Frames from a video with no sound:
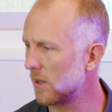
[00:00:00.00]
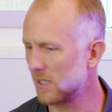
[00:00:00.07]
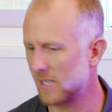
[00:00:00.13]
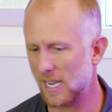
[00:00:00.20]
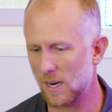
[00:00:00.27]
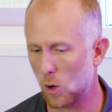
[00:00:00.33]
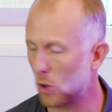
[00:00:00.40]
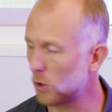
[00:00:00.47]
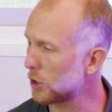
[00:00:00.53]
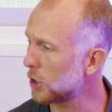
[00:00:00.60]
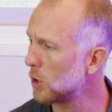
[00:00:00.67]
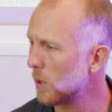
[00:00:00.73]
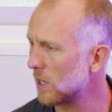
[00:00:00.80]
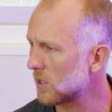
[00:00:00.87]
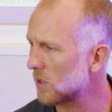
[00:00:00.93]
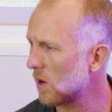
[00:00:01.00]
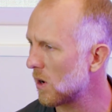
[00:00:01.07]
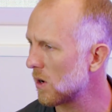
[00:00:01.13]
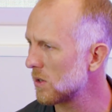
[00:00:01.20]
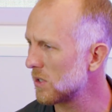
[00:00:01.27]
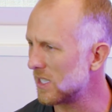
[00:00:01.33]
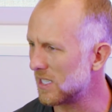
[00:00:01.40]
is that all
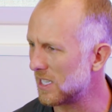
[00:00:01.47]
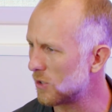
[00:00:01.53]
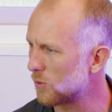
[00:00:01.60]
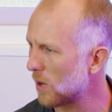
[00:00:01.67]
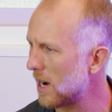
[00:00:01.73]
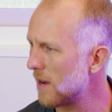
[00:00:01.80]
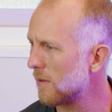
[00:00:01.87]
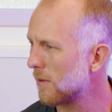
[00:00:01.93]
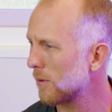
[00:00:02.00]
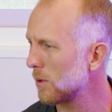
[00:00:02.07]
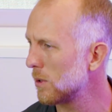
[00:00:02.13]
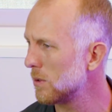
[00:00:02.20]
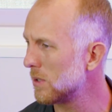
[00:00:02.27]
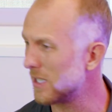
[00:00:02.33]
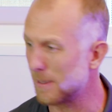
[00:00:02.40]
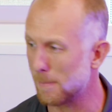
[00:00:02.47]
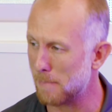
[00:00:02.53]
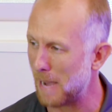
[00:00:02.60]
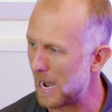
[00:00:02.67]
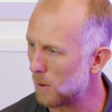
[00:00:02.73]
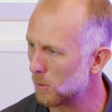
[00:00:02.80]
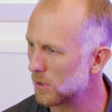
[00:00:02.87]
QSRs? Is it drive-thrus? Is it
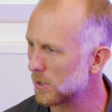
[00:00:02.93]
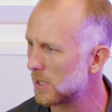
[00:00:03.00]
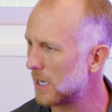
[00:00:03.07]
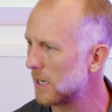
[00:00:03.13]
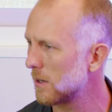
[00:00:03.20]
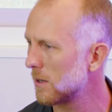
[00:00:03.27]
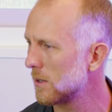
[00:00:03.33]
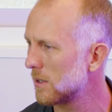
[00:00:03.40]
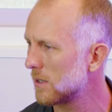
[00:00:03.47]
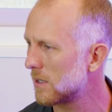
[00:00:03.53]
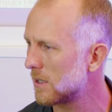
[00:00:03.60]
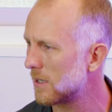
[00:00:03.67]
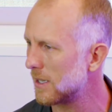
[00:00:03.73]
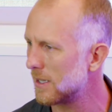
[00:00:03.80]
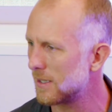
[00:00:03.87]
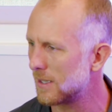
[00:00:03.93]
power centers? Is